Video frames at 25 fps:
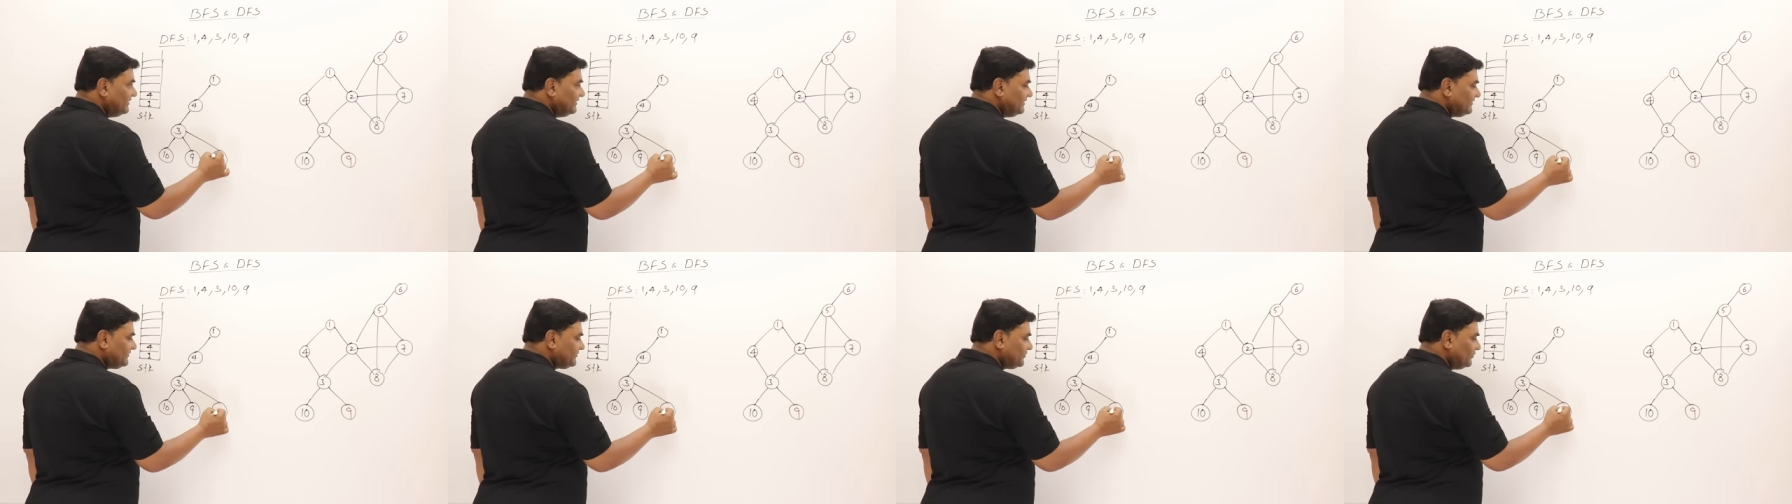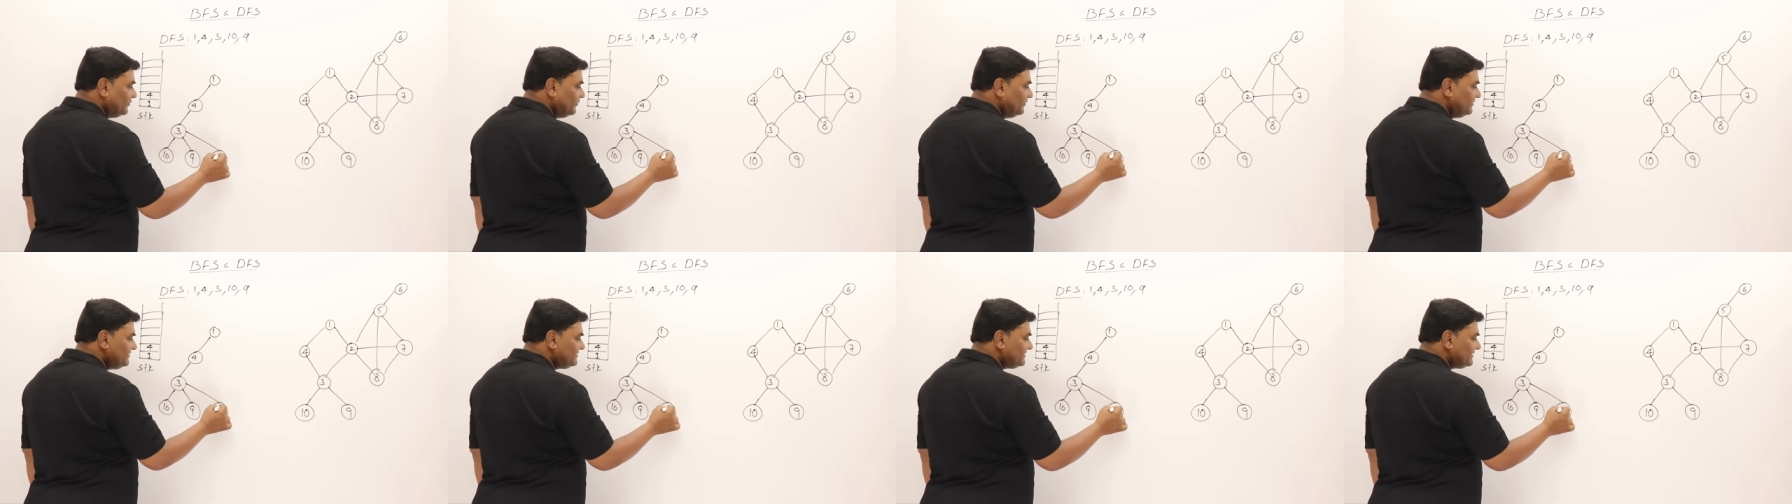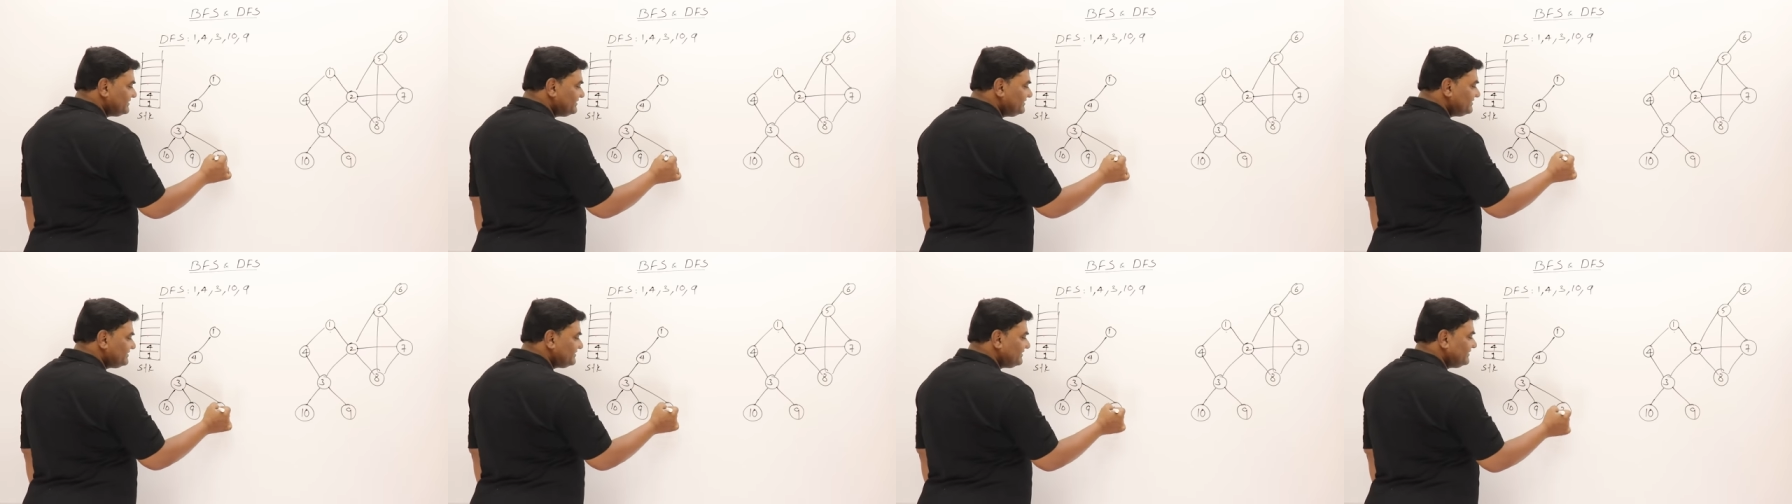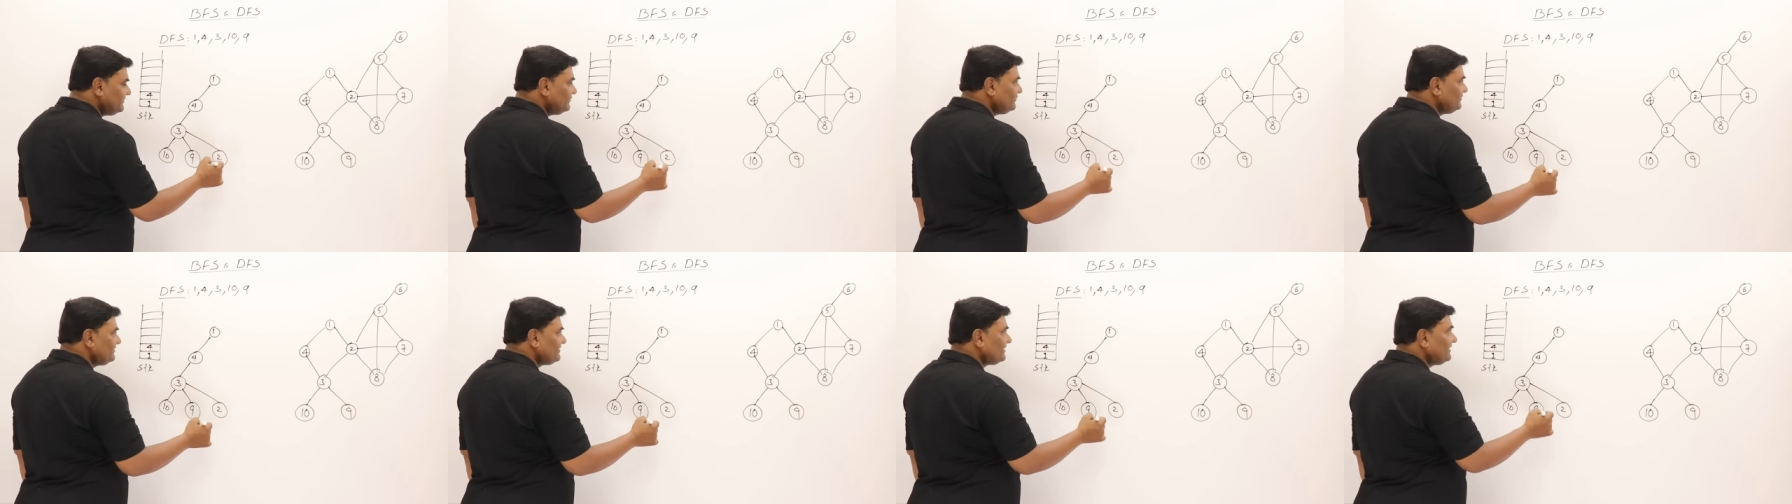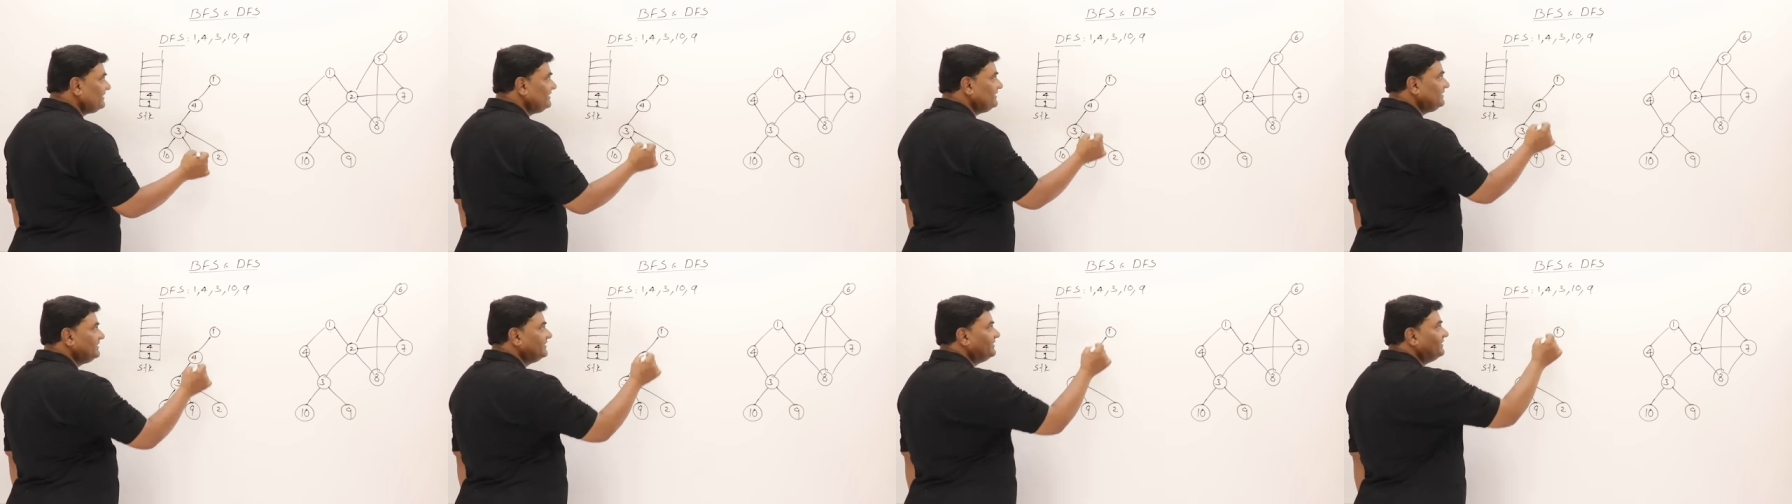So who is adjacent to
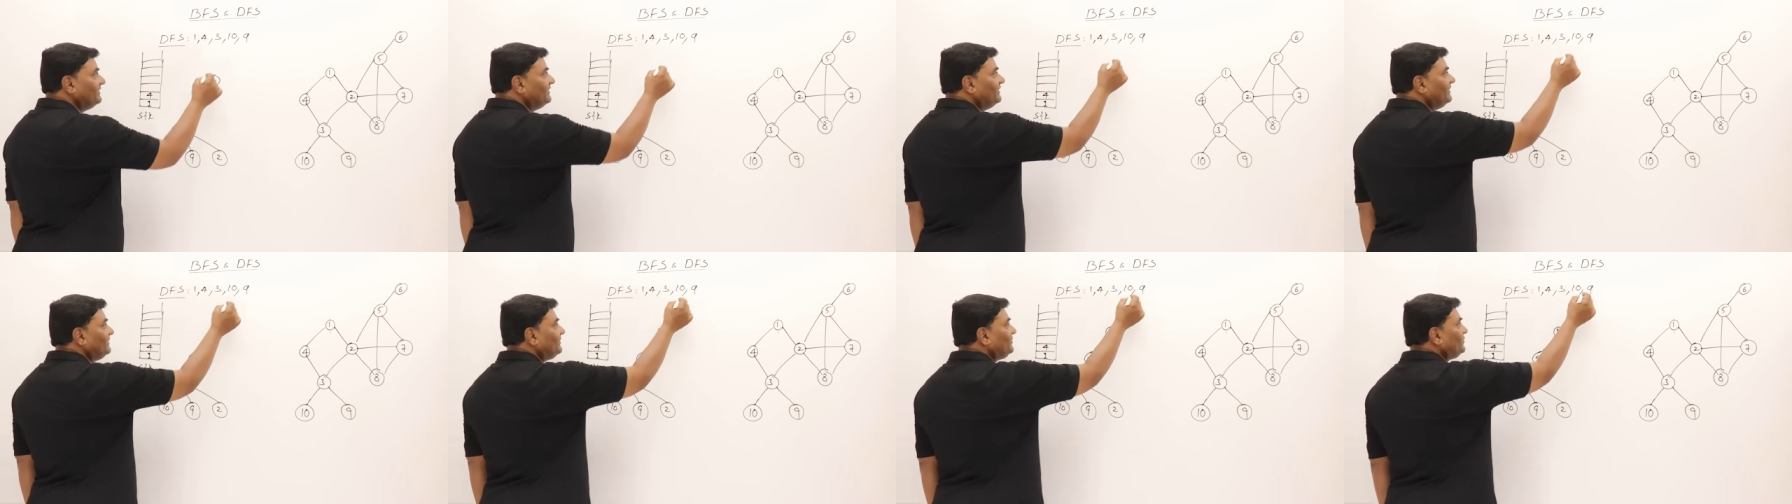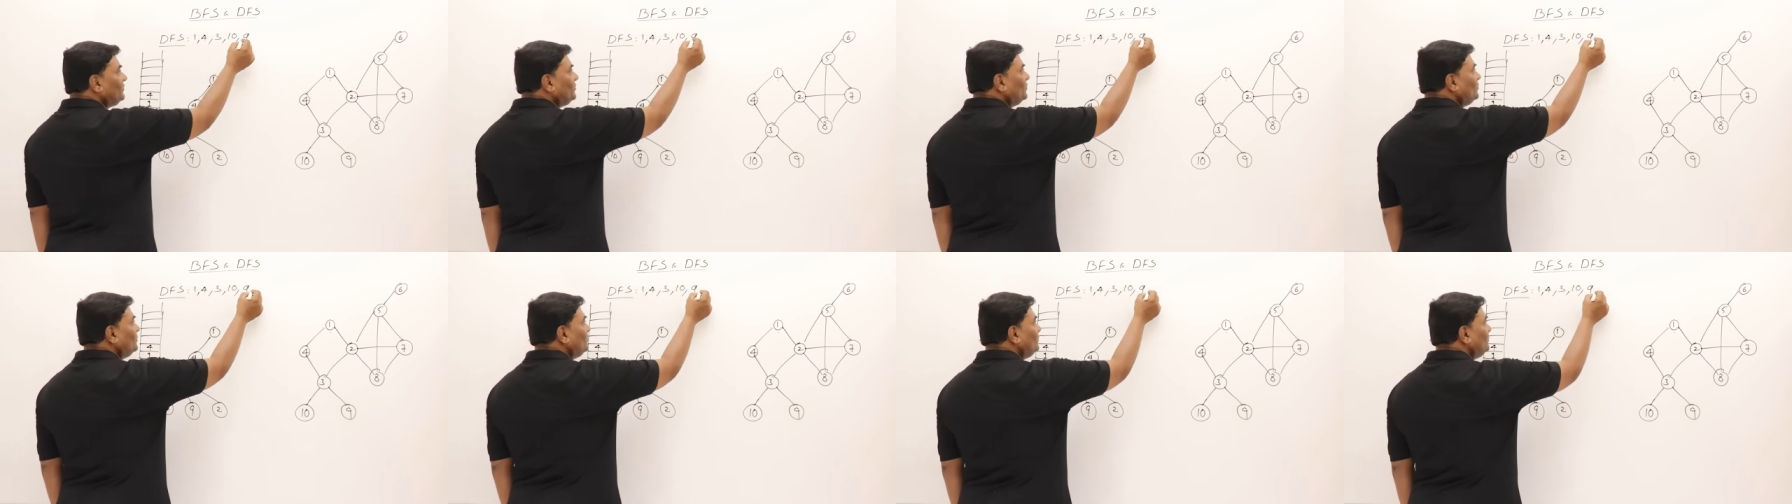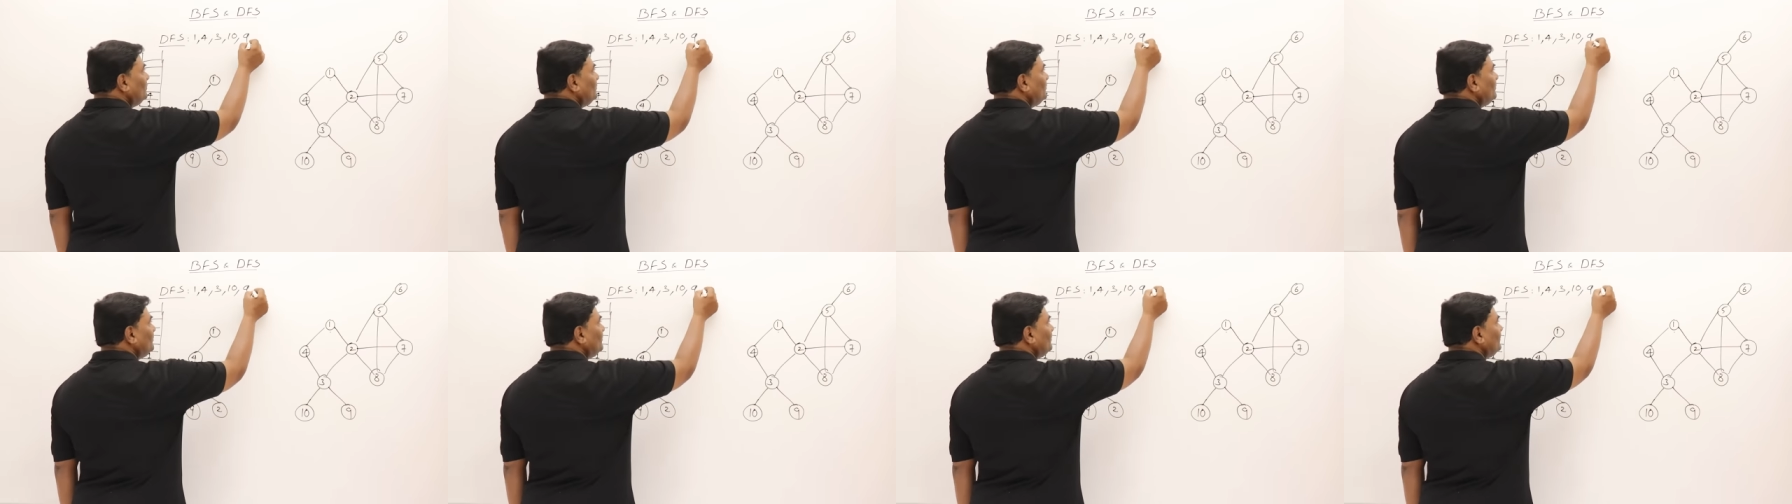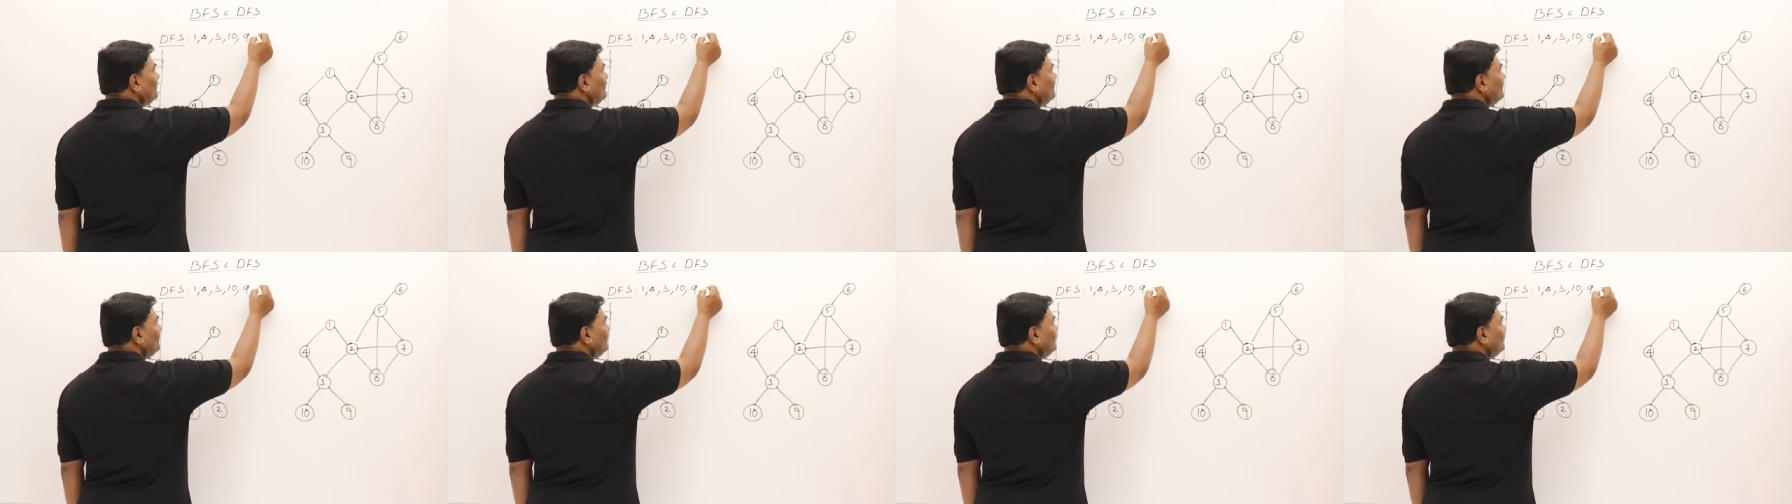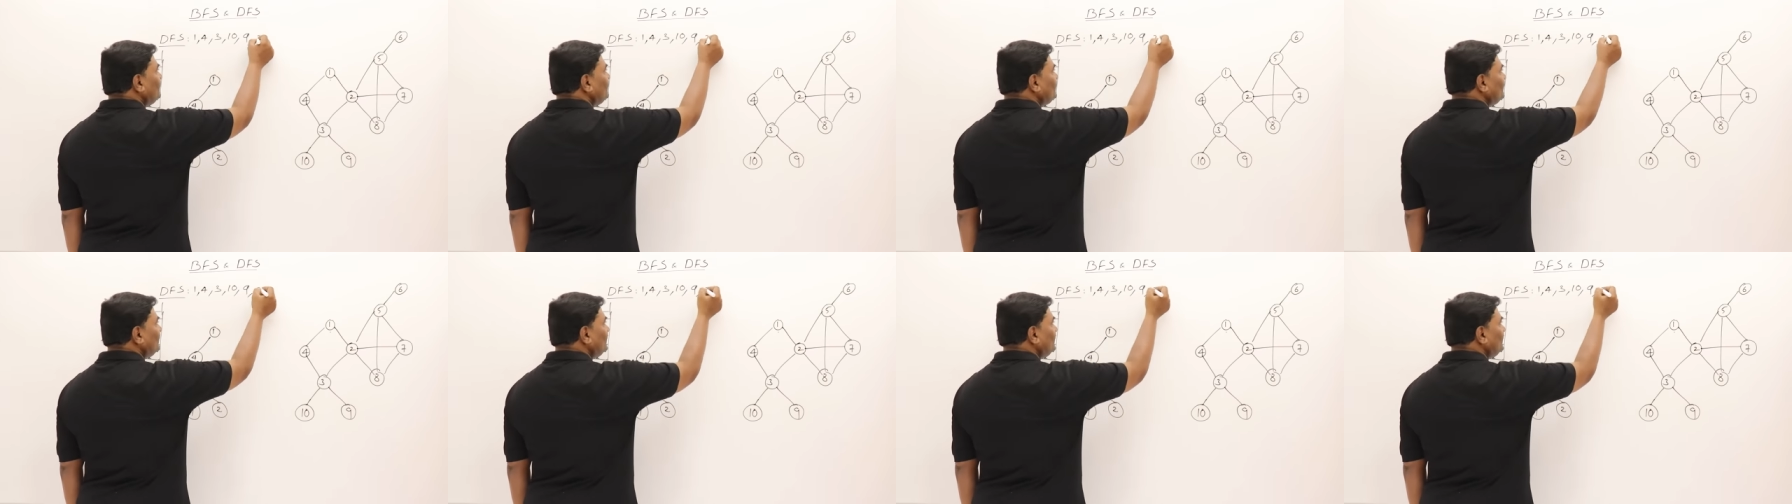3? 2. So